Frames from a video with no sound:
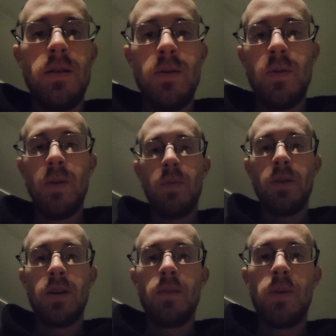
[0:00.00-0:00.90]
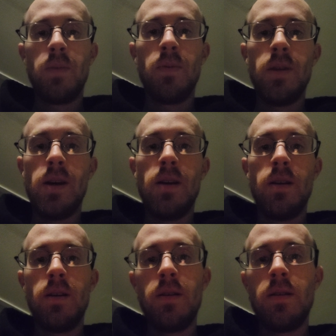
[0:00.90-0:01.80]
We have plenty of people that
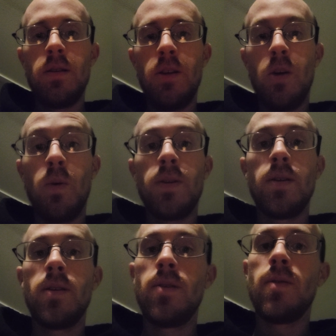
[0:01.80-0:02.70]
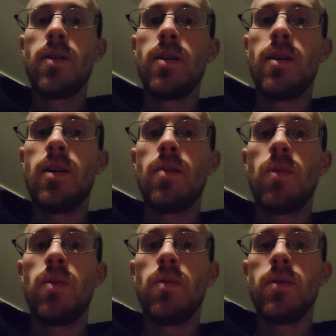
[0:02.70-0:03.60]
know what they're doing, and we
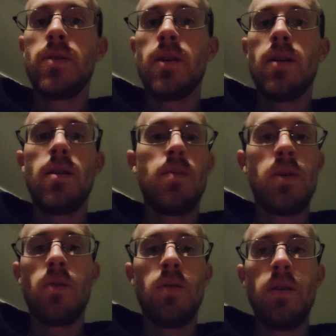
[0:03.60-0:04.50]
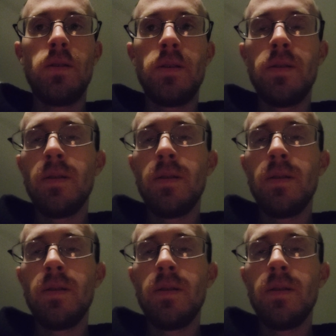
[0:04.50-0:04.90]
will set it up accordingly.